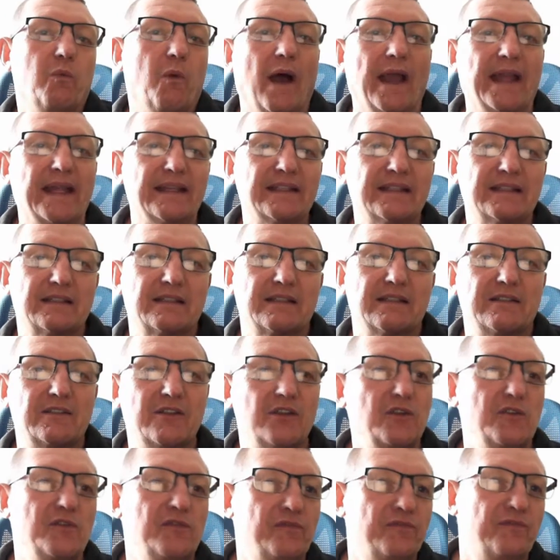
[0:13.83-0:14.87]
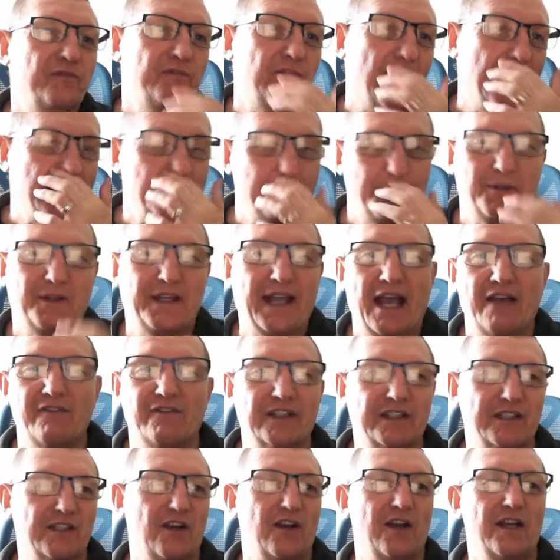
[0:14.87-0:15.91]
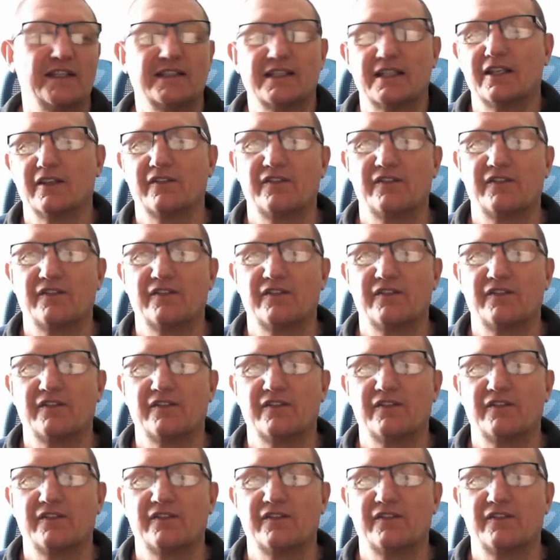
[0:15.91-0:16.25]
ways to do Facebook advertising,